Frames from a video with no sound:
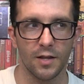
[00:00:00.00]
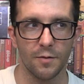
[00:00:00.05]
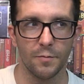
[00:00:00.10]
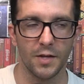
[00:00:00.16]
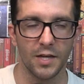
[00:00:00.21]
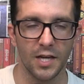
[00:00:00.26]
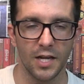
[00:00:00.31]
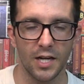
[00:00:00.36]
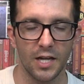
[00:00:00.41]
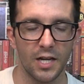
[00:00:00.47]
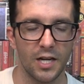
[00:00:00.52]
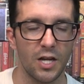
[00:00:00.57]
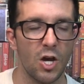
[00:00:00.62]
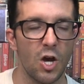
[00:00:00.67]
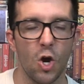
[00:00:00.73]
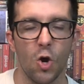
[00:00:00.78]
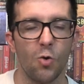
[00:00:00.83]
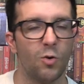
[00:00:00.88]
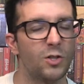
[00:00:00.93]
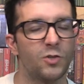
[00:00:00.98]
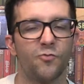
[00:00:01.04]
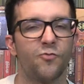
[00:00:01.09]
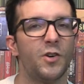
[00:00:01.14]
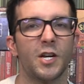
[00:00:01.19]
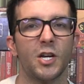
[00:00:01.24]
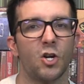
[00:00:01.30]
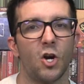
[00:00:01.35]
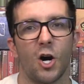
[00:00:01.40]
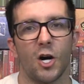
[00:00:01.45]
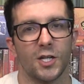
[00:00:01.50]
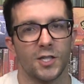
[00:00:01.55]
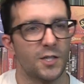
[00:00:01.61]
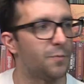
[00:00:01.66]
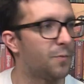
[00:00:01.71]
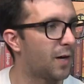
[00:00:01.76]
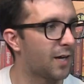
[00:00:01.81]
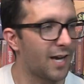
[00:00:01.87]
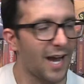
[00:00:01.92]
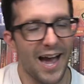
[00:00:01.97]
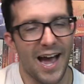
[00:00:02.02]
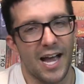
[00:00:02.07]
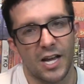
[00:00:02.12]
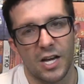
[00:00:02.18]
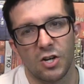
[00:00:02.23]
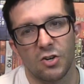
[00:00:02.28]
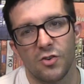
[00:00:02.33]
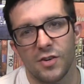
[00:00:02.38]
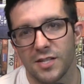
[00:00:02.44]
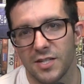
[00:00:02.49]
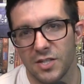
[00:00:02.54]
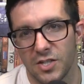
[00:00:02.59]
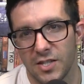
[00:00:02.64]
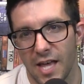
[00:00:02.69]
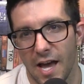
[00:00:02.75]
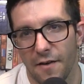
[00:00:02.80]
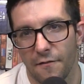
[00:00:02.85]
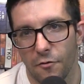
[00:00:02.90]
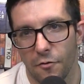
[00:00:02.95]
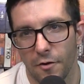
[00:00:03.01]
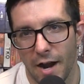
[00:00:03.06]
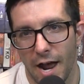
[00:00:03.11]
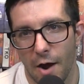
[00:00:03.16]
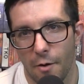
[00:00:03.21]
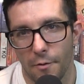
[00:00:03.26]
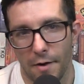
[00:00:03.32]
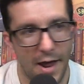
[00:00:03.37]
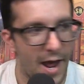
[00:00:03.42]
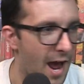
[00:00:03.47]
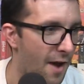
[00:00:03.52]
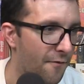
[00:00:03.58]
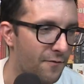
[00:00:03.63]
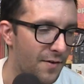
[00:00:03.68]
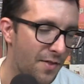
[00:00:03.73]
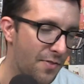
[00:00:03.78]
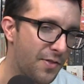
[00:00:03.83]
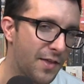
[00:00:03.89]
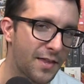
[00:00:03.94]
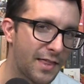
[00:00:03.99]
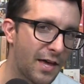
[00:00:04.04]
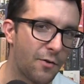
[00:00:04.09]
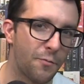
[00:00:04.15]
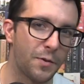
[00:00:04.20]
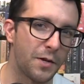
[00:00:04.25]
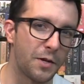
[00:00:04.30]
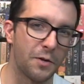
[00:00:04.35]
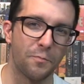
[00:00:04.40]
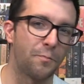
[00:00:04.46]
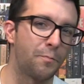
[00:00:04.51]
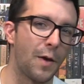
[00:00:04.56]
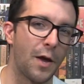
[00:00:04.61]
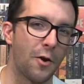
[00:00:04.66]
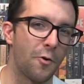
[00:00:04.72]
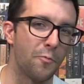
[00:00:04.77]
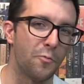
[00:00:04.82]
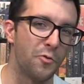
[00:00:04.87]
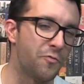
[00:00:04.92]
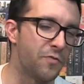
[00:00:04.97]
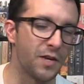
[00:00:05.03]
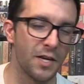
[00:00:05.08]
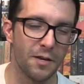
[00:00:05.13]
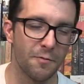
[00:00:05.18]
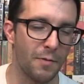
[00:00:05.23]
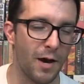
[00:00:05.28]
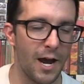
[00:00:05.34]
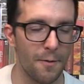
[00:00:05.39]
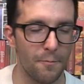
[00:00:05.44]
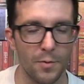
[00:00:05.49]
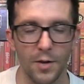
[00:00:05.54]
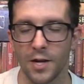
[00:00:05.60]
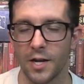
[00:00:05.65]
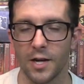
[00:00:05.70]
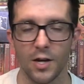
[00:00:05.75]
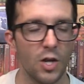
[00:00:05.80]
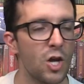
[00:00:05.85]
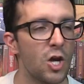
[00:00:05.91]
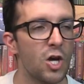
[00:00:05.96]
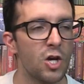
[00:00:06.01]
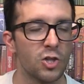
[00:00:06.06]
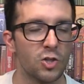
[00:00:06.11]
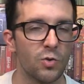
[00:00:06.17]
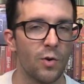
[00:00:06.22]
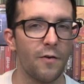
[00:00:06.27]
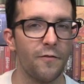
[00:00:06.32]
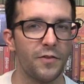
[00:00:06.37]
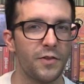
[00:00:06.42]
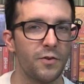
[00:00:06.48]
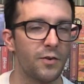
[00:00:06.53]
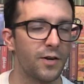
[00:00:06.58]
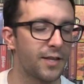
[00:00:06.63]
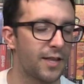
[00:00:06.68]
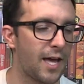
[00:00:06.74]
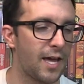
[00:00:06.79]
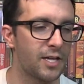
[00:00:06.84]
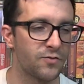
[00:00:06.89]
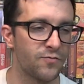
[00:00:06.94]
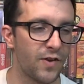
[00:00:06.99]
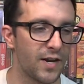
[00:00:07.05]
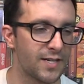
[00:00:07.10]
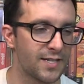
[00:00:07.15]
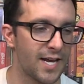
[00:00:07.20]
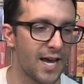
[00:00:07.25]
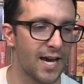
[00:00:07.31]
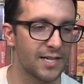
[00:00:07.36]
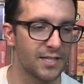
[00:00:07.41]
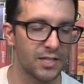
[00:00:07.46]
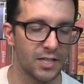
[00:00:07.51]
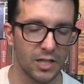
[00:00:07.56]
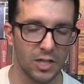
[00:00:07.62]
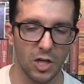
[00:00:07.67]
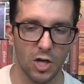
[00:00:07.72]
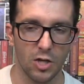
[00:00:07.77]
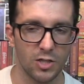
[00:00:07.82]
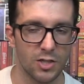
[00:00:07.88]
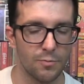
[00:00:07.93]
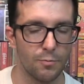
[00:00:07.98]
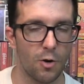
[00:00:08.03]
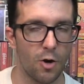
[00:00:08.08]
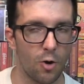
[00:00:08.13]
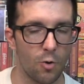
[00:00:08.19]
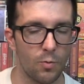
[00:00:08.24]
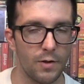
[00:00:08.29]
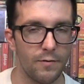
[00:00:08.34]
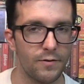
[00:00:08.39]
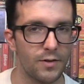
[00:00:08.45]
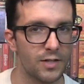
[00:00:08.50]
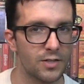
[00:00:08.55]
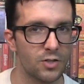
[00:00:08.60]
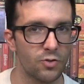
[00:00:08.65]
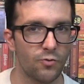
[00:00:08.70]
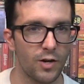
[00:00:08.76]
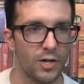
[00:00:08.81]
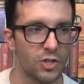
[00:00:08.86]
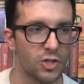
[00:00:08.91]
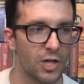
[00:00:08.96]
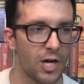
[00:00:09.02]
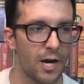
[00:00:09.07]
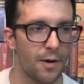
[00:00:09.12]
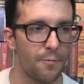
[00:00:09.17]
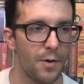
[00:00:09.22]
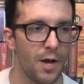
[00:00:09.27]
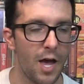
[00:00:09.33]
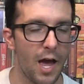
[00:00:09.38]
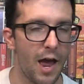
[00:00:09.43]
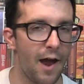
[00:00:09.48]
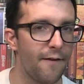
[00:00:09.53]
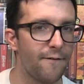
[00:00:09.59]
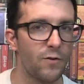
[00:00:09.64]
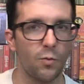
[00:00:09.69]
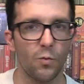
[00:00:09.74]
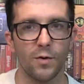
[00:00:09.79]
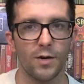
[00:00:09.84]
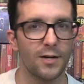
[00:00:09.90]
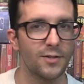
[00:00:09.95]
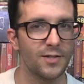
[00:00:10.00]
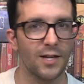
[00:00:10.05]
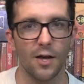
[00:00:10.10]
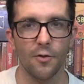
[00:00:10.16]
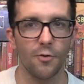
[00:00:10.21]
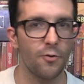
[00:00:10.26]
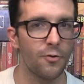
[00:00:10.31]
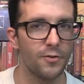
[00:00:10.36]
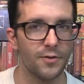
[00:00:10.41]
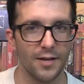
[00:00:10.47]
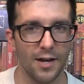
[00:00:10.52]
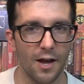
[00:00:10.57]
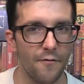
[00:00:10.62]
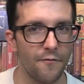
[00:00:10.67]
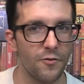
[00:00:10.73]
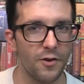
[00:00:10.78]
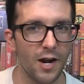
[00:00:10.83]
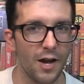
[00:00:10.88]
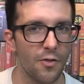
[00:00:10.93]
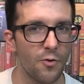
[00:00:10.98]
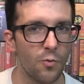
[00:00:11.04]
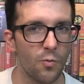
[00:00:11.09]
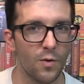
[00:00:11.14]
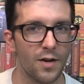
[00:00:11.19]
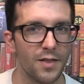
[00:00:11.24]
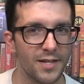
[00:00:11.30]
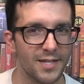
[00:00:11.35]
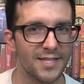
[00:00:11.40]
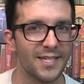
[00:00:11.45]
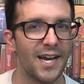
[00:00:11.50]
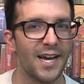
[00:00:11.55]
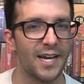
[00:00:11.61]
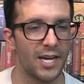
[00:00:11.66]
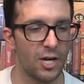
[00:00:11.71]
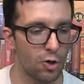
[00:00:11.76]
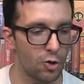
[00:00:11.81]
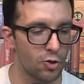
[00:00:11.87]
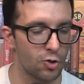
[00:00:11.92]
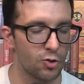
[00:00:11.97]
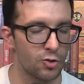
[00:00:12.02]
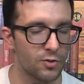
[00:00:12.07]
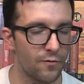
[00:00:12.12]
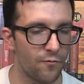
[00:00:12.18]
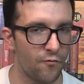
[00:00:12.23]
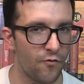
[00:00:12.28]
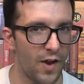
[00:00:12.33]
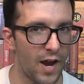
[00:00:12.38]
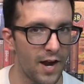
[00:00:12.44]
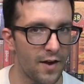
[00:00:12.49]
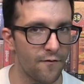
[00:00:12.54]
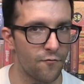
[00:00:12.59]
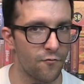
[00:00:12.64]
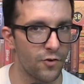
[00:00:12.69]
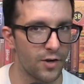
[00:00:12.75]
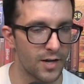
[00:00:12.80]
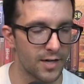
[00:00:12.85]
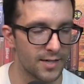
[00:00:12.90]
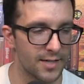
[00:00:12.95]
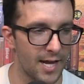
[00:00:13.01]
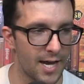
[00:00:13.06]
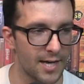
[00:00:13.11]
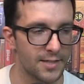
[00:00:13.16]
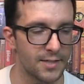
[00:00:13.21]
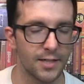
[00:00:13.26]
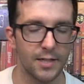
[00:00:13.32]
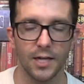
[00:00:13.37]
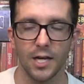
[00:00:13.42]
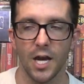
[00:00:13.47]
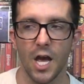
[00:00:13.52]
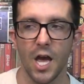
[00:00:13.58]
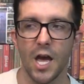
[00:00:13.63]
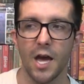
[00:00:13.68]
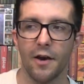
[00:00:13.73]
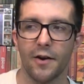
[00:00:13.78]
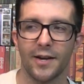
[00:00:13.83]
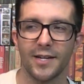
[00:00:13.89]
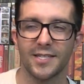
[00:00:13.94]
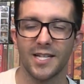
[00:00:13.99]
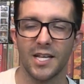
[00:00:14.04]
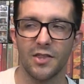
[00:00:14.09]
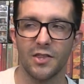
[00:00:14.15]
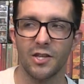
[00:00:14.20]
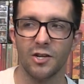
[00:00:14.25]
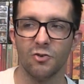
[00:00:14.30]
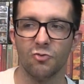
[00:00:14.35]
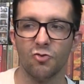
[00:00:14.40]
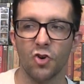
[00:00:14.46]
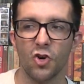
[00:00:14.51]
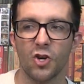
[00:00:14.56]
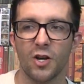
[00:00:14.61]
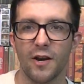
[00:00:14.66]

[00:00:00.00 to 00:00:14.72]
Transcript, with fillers: in the beginning was freaking awesome. Like, I could listen to that for an hour and a half, and I think that would be a better movie in my opinion. So everything like that is fantastic. Samara Weaving does a great job. Everyone else, other every other one of the side characters, fan freaking tastic. Like I said, the look